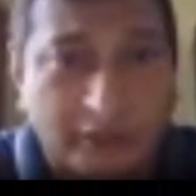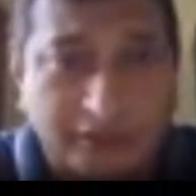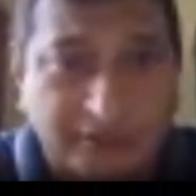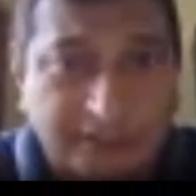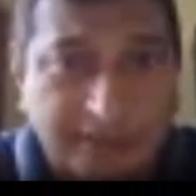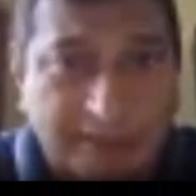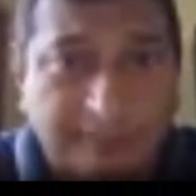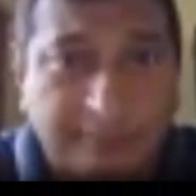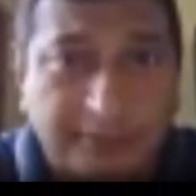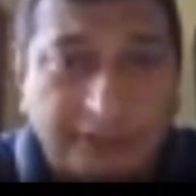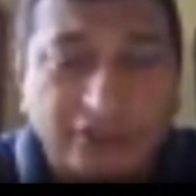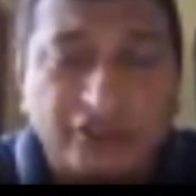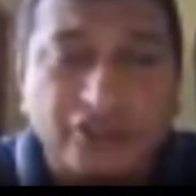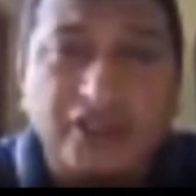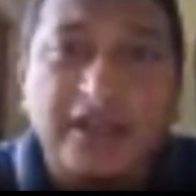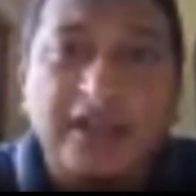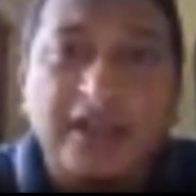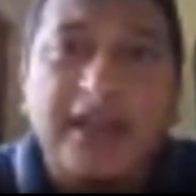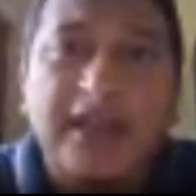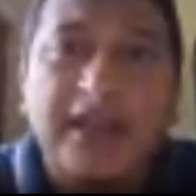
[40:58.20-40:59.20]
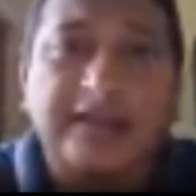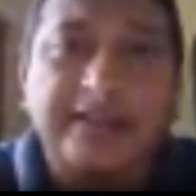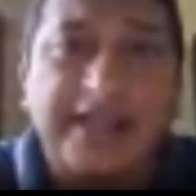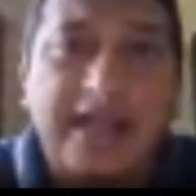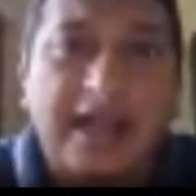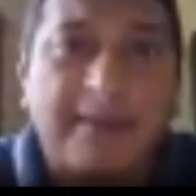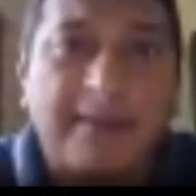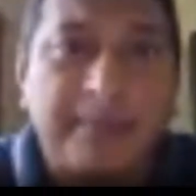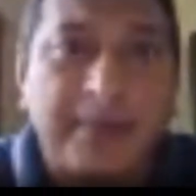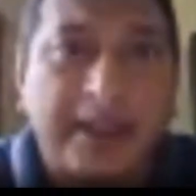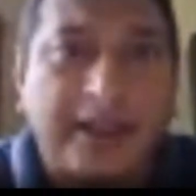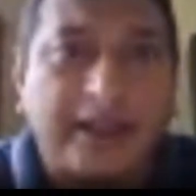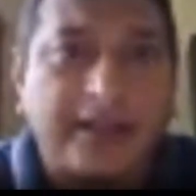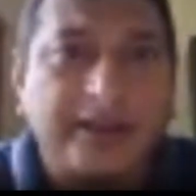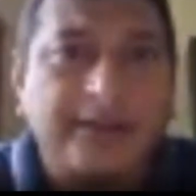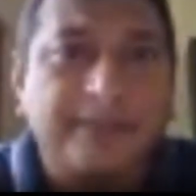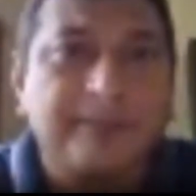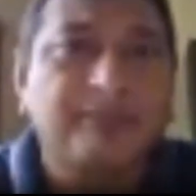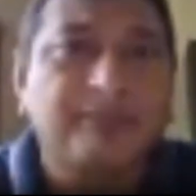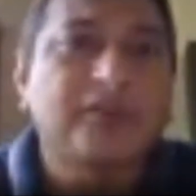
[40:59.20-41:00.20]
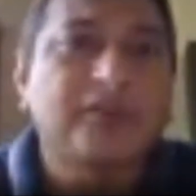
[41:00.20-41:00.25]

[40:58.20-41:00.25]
to establish, and thereby